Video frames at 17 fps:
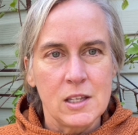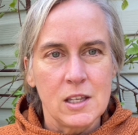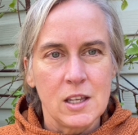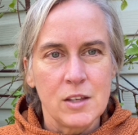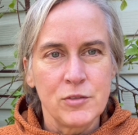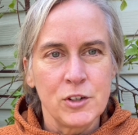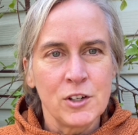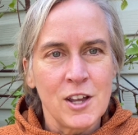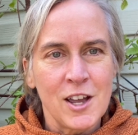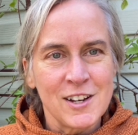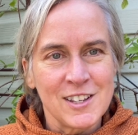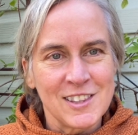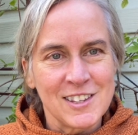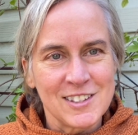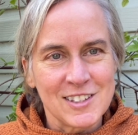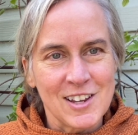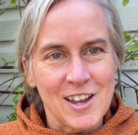if you're not
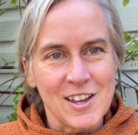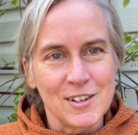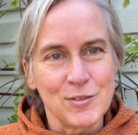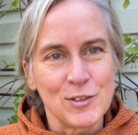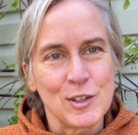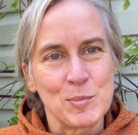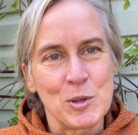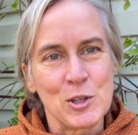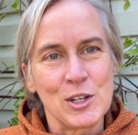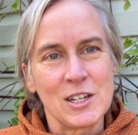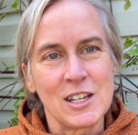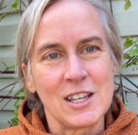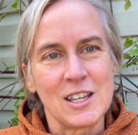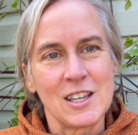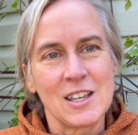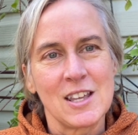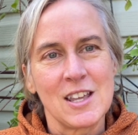in this kind of
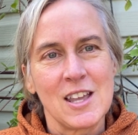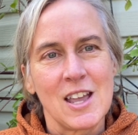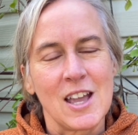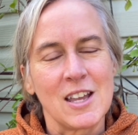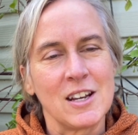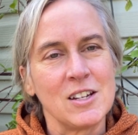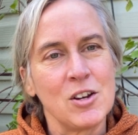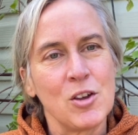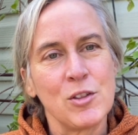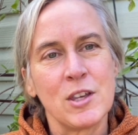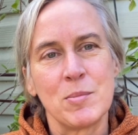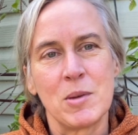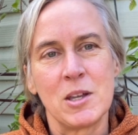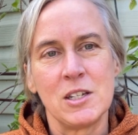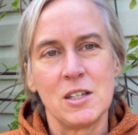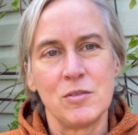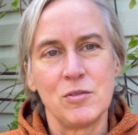community, and I know that
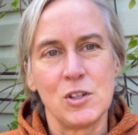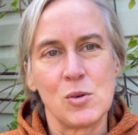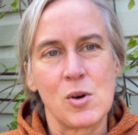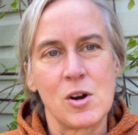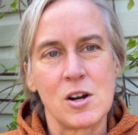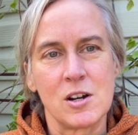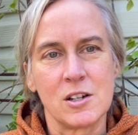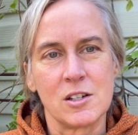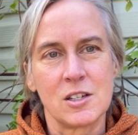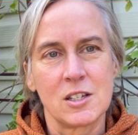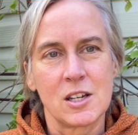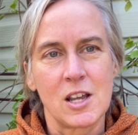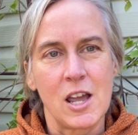many of you aren't.